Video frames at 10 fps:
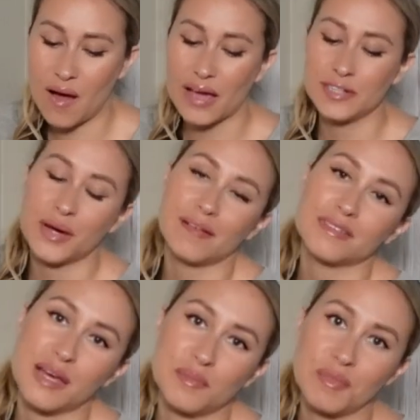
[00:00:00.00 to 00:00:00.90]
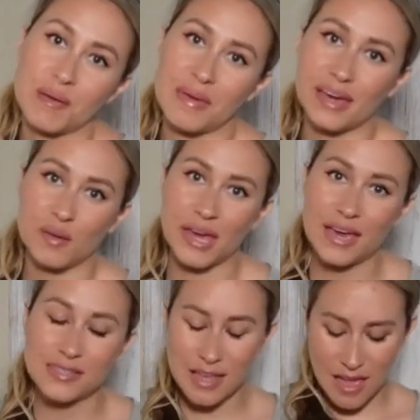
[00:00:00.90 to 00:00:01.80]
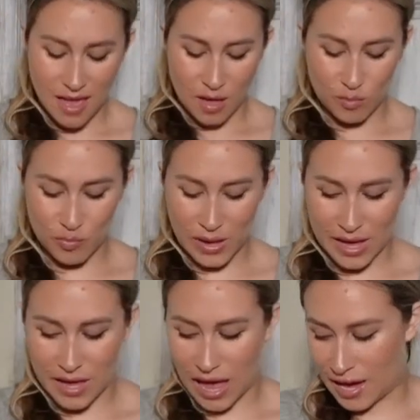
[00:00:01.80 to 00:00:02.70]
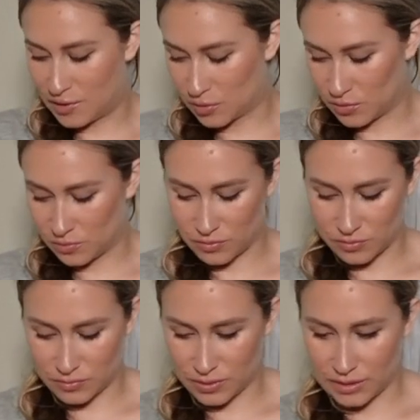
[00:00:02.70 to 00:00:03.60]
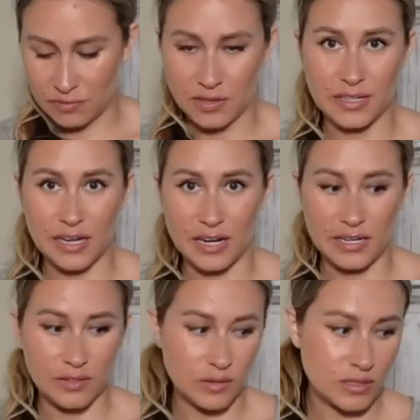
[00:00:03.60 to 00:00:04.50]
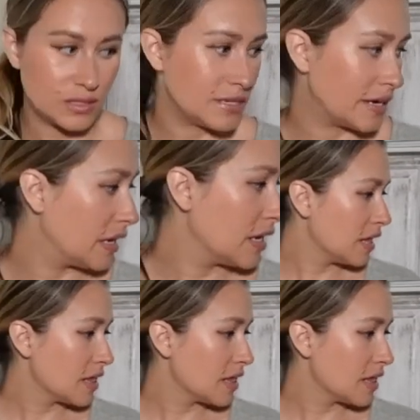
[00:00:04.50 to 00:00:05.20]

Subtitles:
I do have some in my makeup case, but I don't really feel like I need those a second.